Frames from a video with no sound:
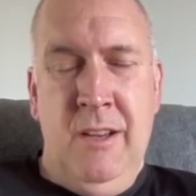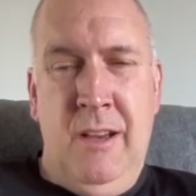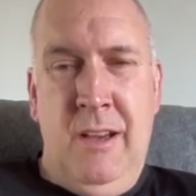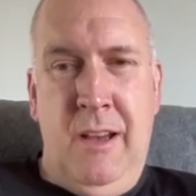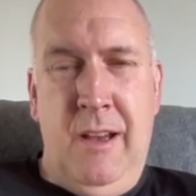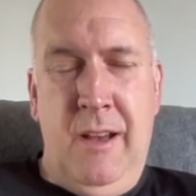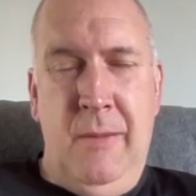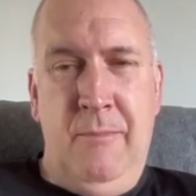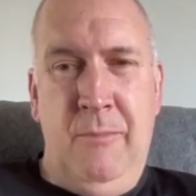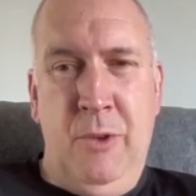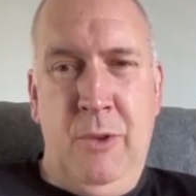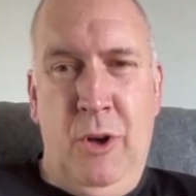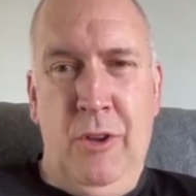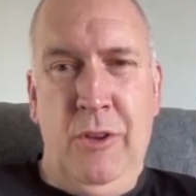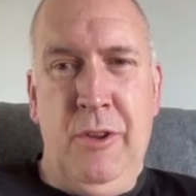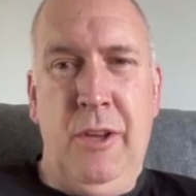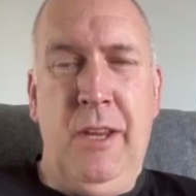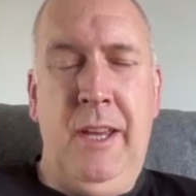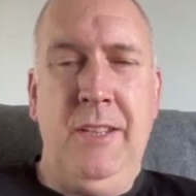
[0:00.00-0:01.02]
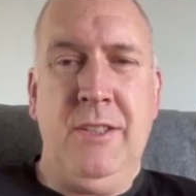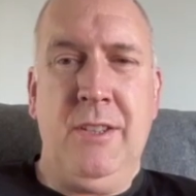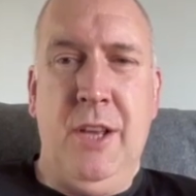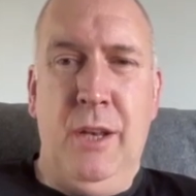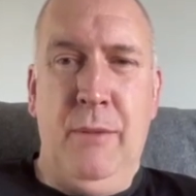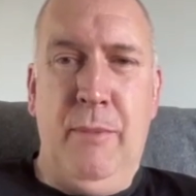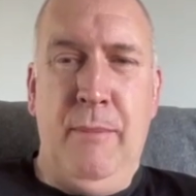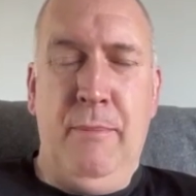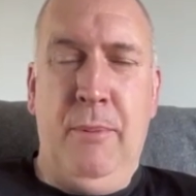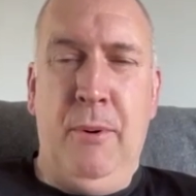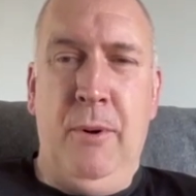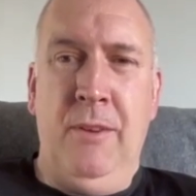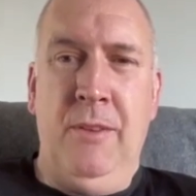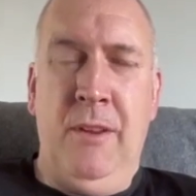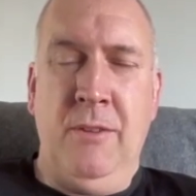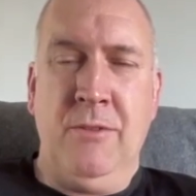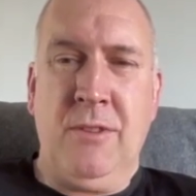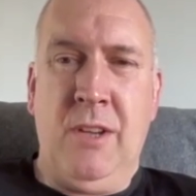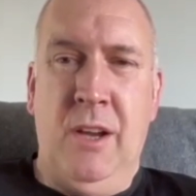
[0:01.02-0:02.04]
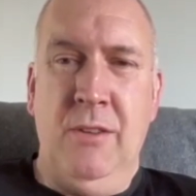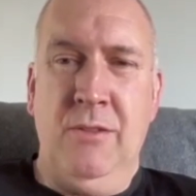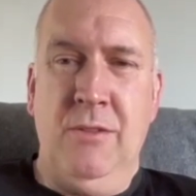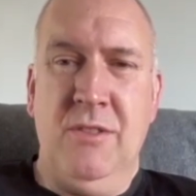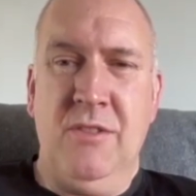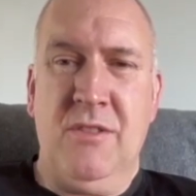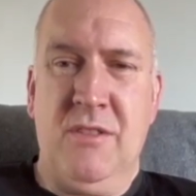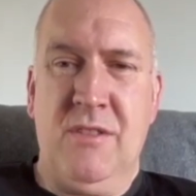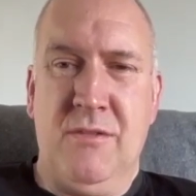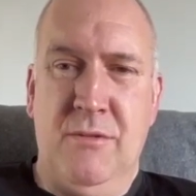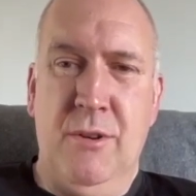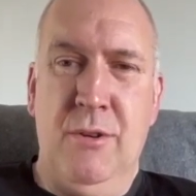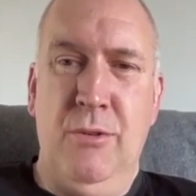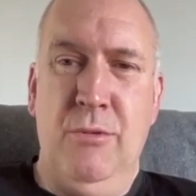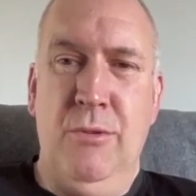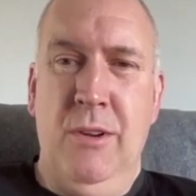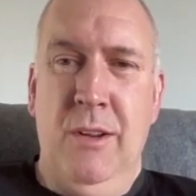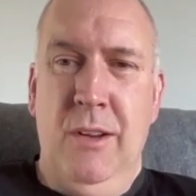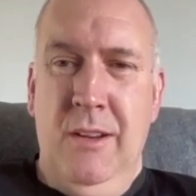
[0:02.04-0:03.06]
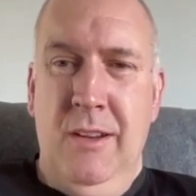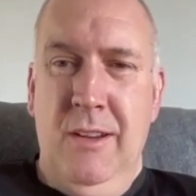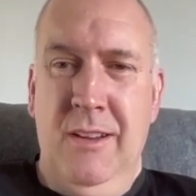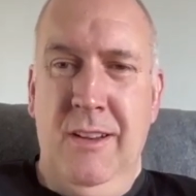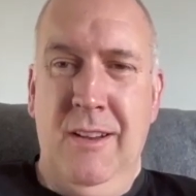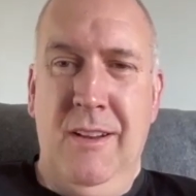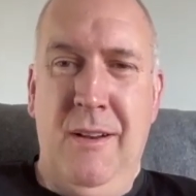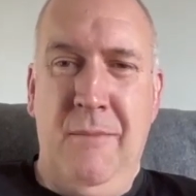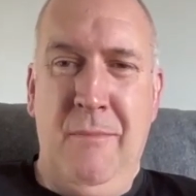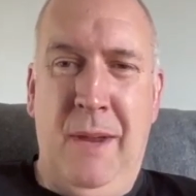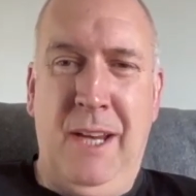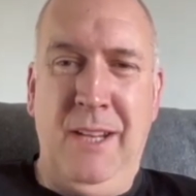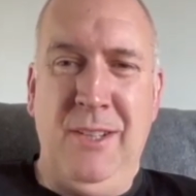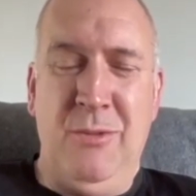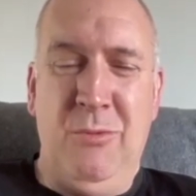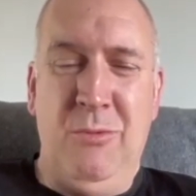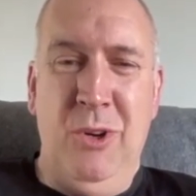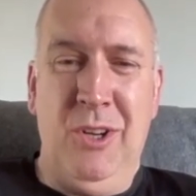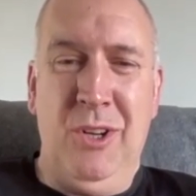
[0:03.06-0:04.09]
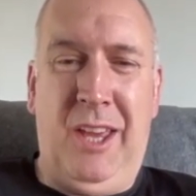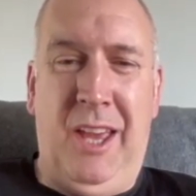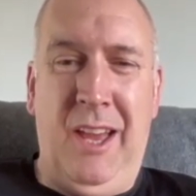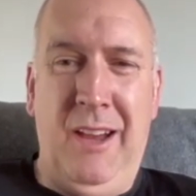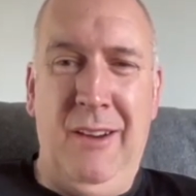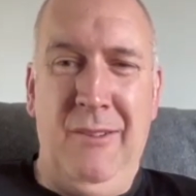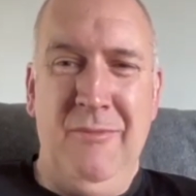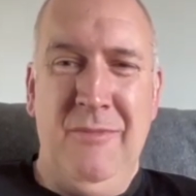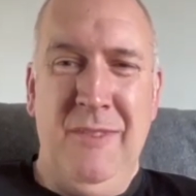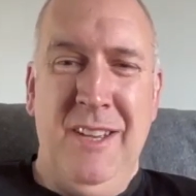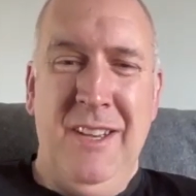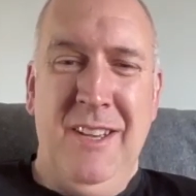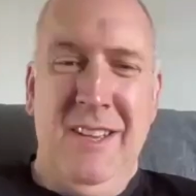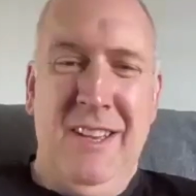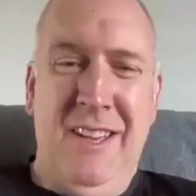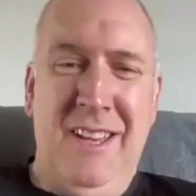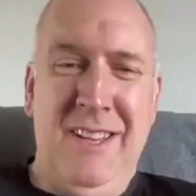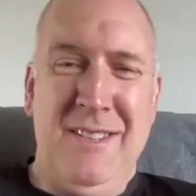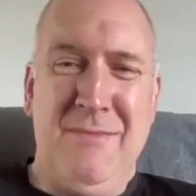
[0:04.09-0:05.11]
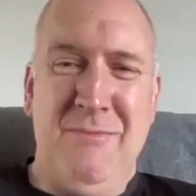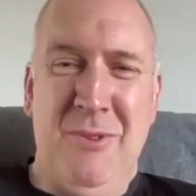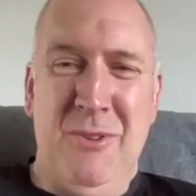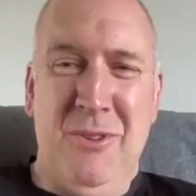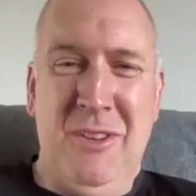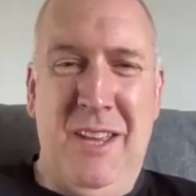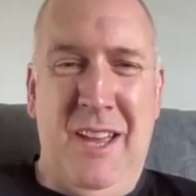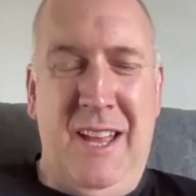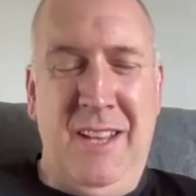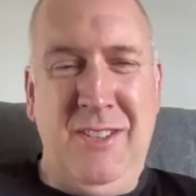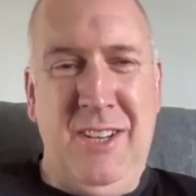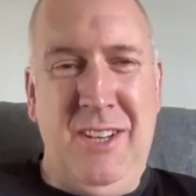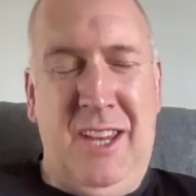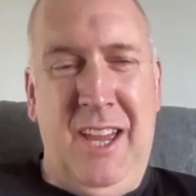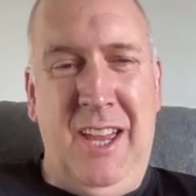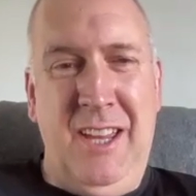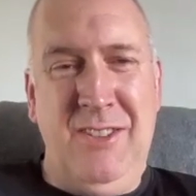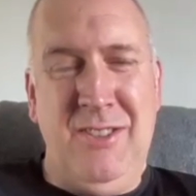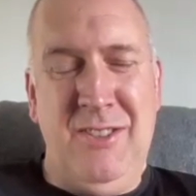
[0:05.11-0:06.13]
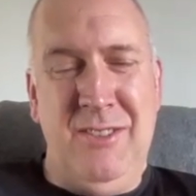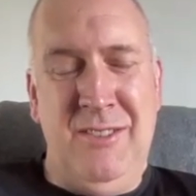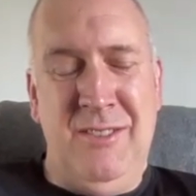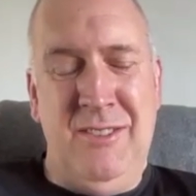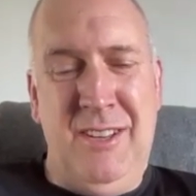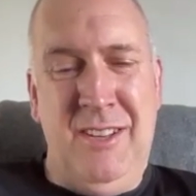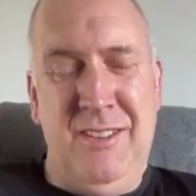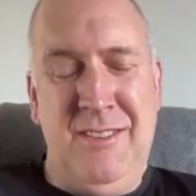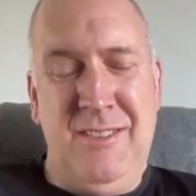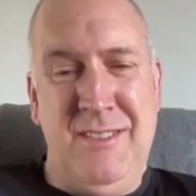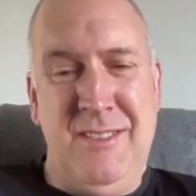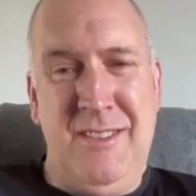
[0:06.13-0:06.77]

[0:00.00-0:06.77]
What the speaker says: Not that he's going to be putting those coaches through a major workout. It's more the education that